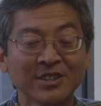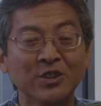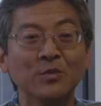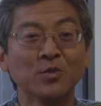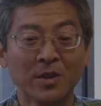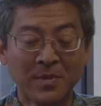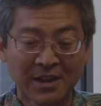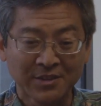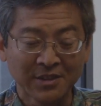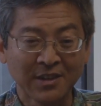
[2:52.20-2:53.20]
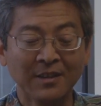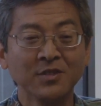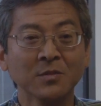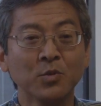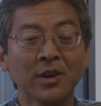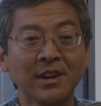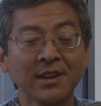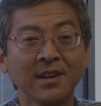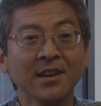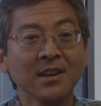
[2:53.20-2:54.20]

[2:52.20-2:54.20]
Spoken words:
So going back to the governor appointing,